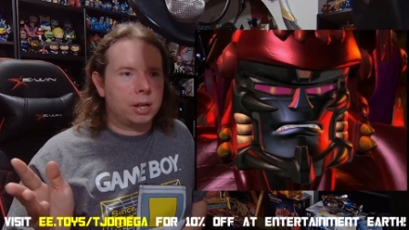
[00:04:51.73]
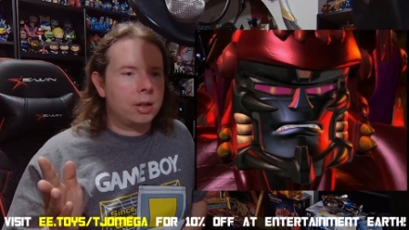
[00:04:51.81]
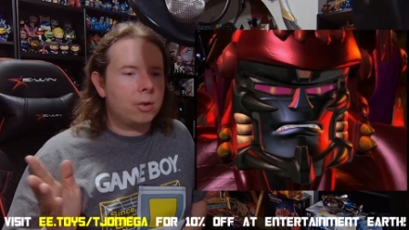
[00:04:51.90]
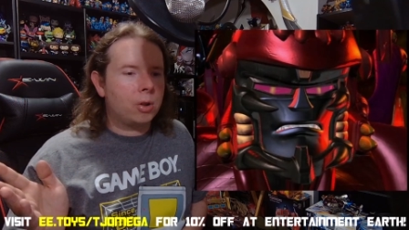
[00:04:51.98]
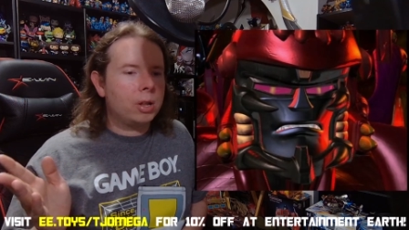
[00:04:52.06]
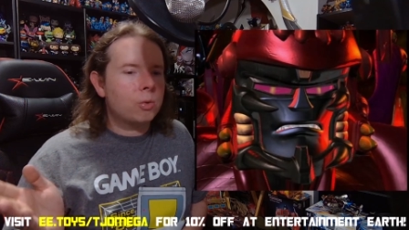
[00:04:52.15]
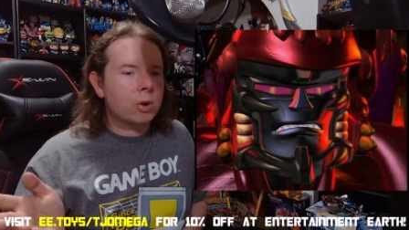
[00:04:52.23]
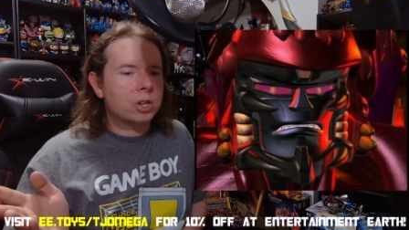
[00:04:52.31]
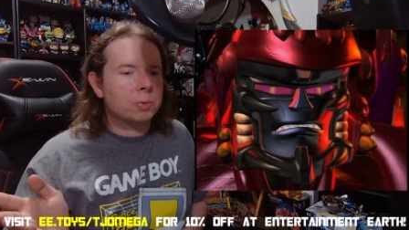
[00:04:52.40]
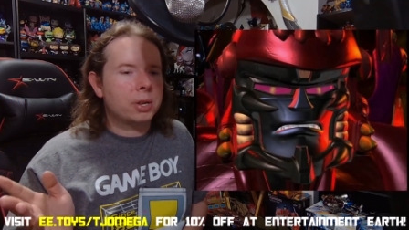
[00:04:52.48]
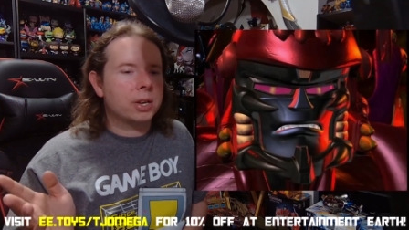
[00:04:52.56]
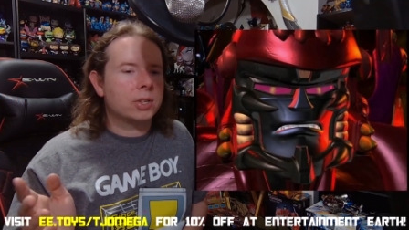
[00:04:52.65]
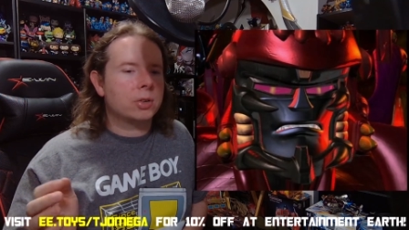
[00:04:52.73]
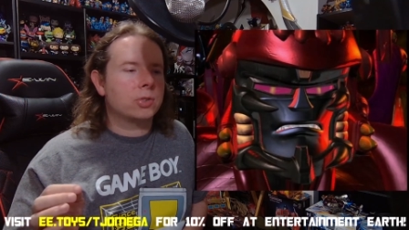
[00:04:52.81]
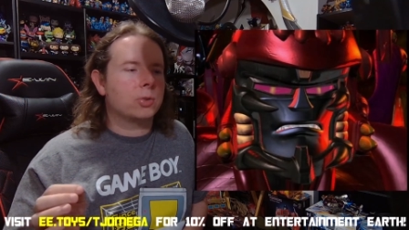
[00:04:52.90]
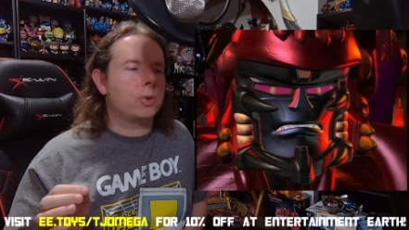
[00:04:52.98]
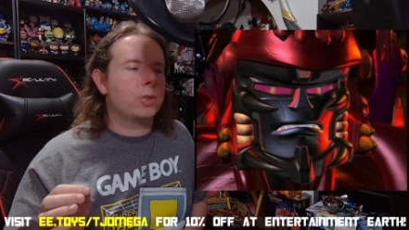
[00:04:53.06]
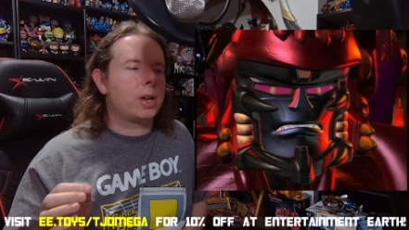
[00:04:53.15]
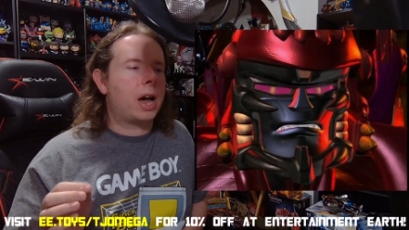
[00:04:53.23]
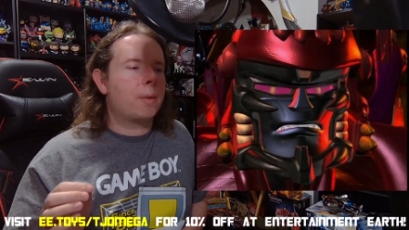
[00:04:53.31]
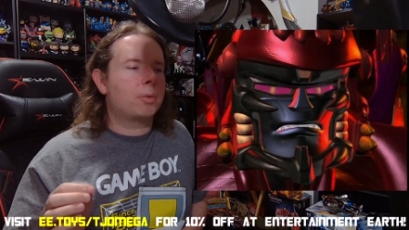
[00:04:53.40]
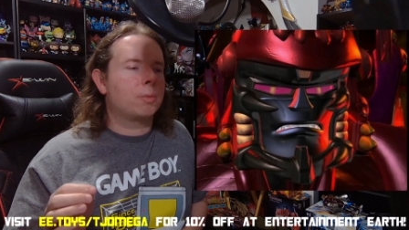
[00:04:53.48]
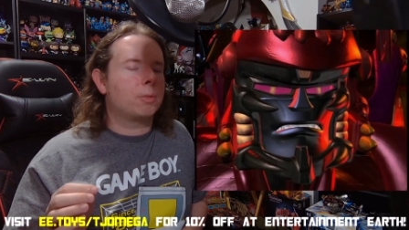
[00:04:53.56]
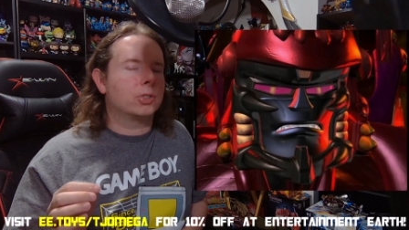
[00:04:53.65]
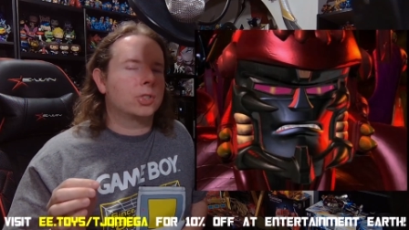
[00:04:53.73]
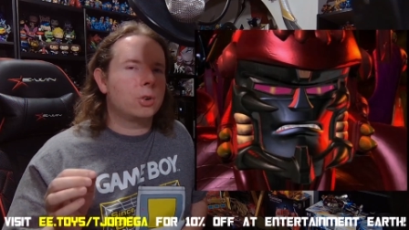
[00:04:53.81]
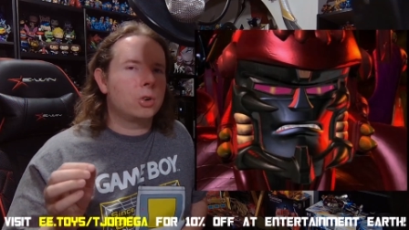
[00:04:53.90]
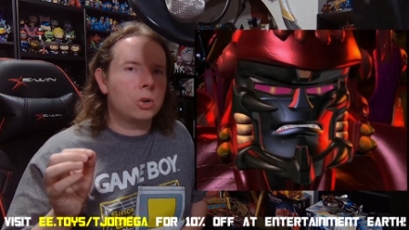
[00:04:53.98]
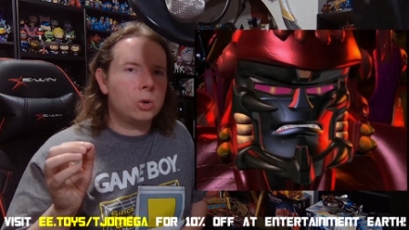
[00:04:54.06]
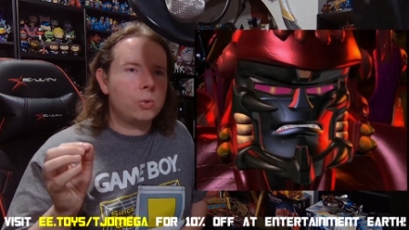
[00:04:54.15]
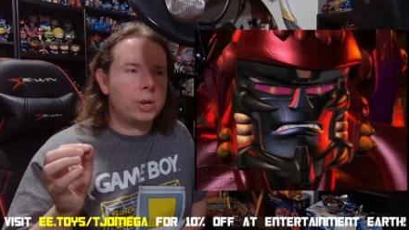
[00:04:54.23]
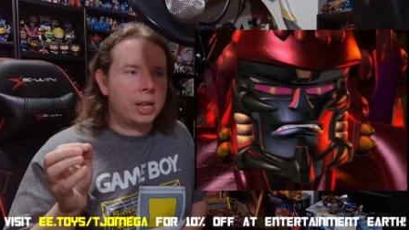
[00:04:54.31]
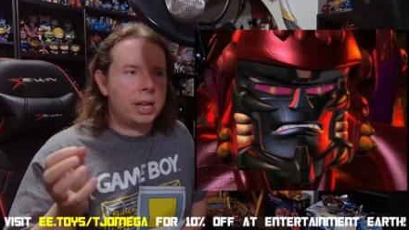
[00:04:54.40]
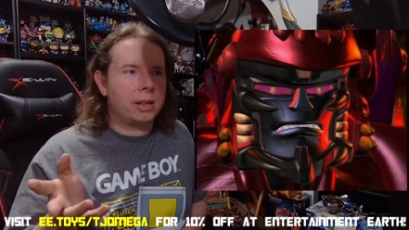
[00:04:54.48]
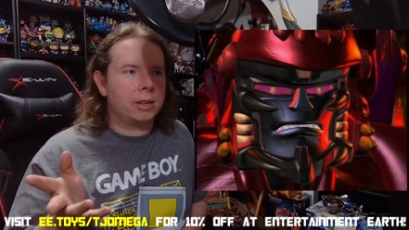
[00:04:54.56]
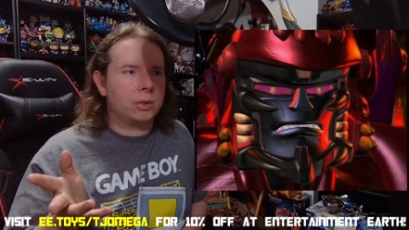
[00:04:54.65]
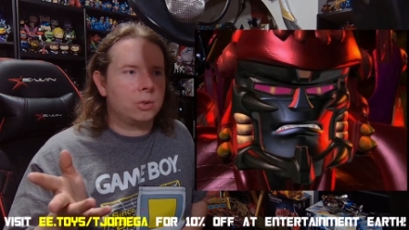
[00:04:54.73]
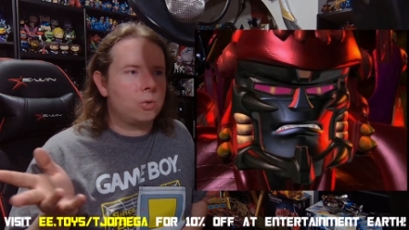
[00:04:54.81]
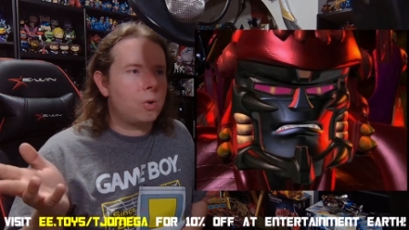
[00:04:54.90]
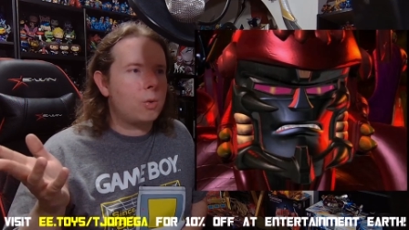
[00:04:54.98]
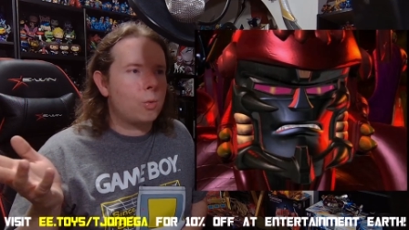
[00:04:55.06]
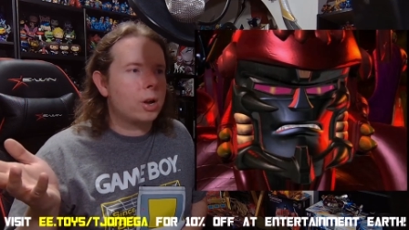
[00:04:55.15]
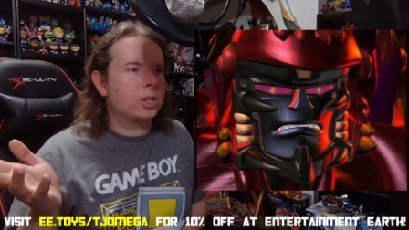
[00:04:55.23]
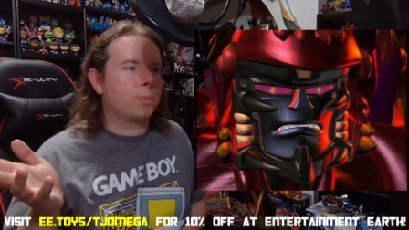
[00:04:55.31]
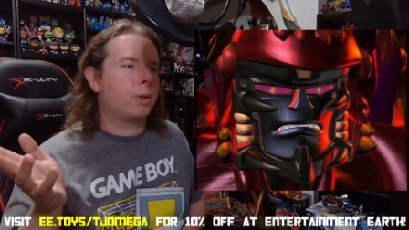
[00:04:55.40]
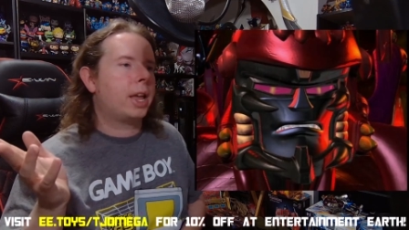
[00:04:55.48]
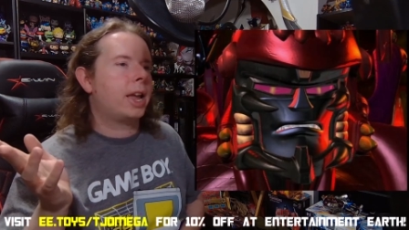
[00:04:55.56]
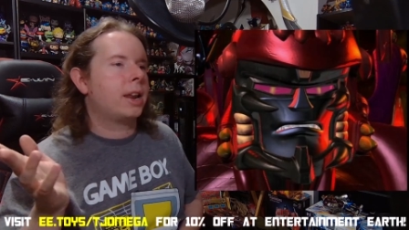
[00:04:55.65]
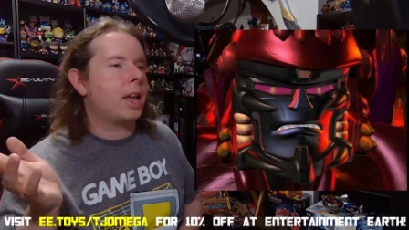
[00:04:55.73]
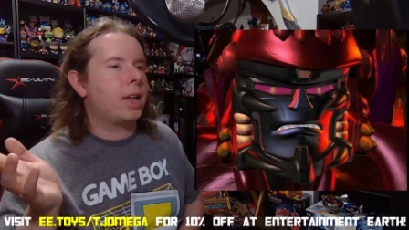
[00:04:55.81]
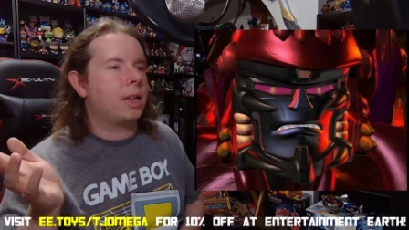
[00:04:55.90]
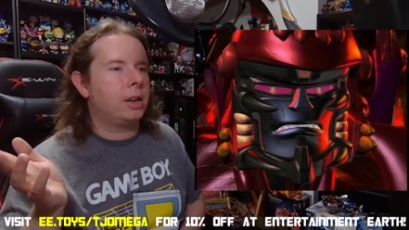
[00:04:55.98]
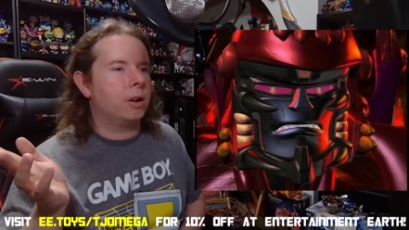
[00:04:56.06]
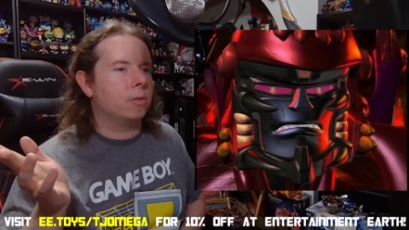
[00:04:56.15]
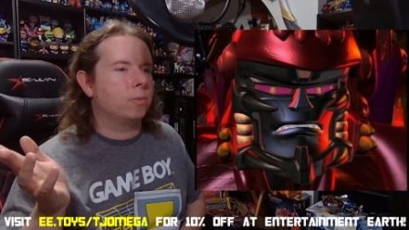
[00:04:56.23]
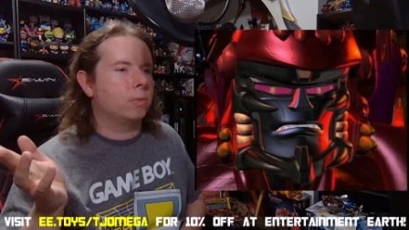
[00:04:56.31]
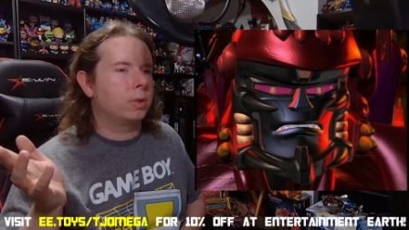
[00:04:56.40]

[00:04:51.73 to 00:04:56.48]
It only works because it was with Optimal. So who is, what was plan A here?